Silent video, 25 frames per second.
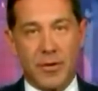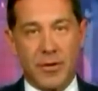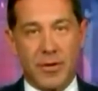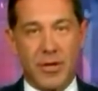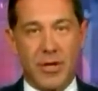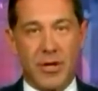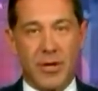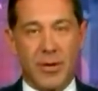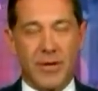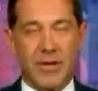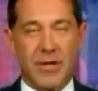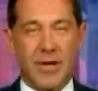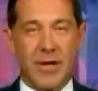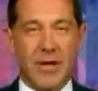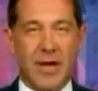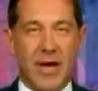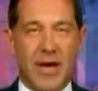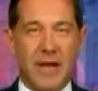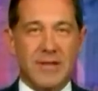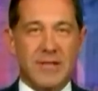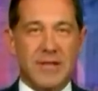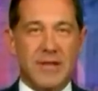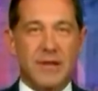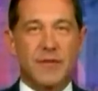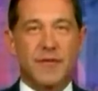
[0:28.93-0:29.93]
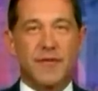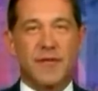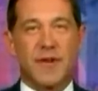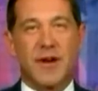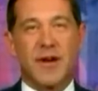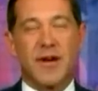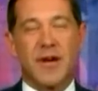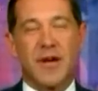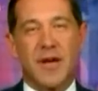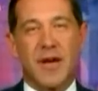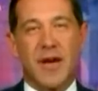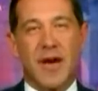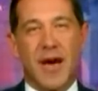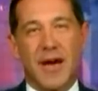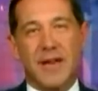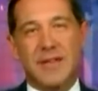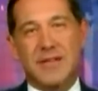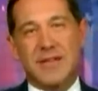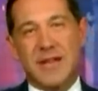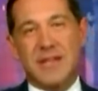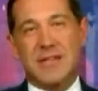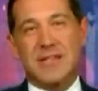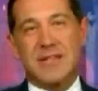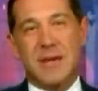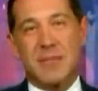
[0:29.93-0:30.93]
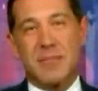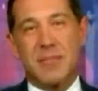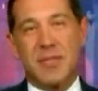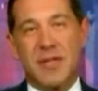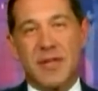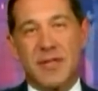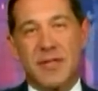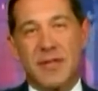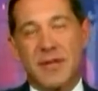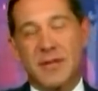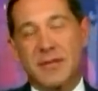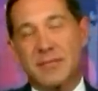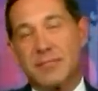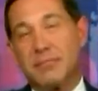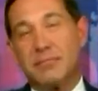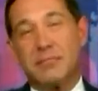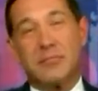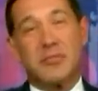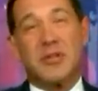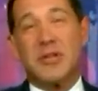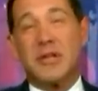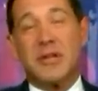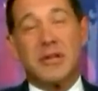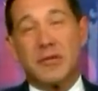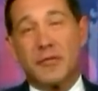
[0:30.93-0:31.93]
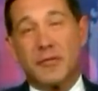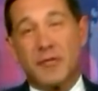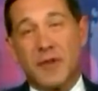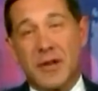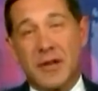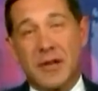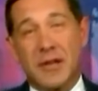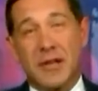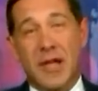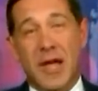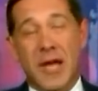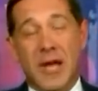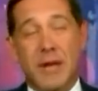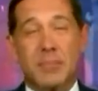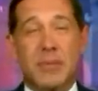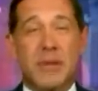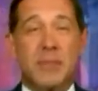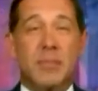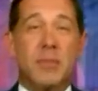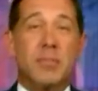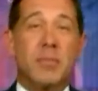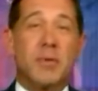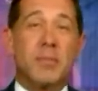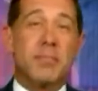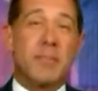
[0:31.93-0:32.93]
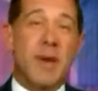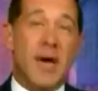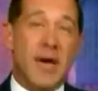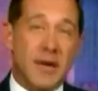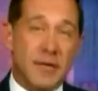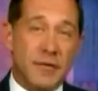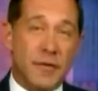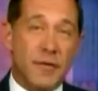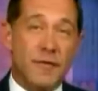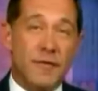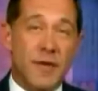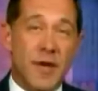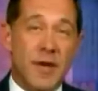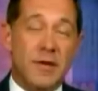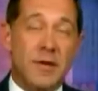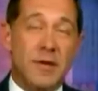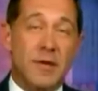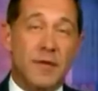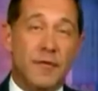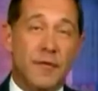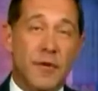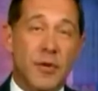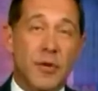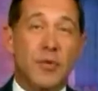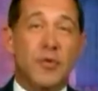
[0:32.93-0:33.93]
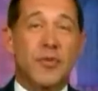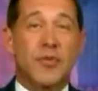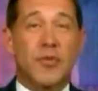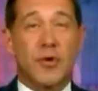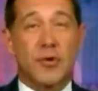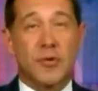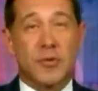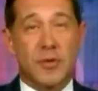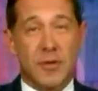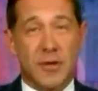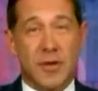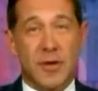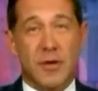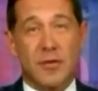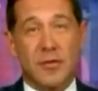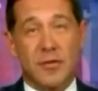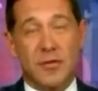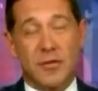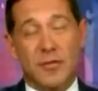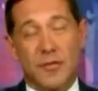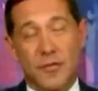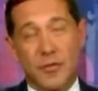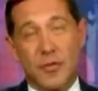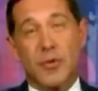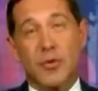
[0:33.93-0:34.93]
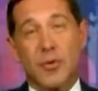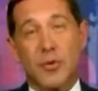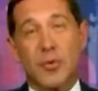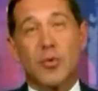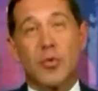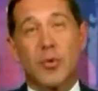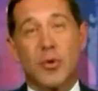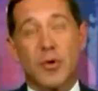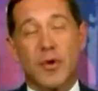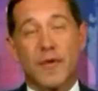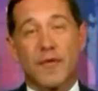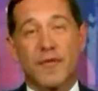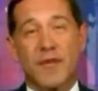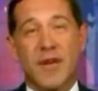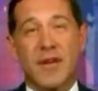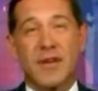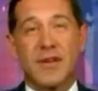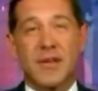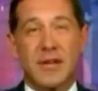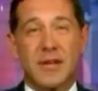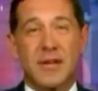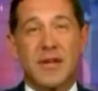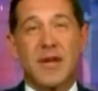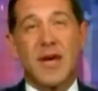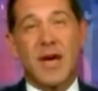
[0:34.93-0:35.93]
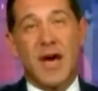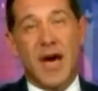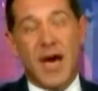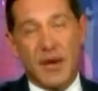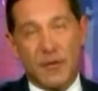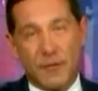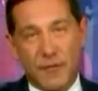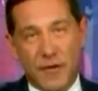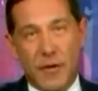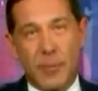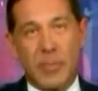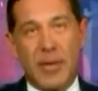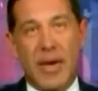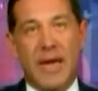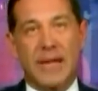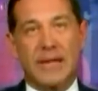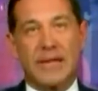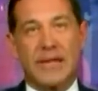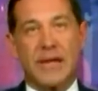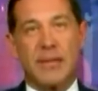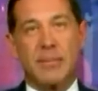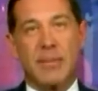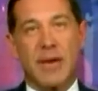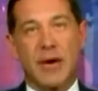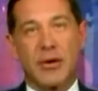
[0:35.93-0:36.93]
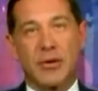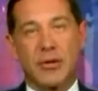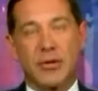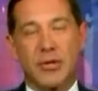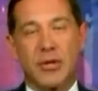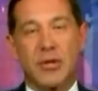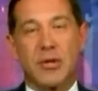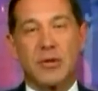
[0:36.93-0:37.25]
You know, as if I said something that didn't offend a lot of people but might have offended a few. So to those of you who were offended, I feel badly about it.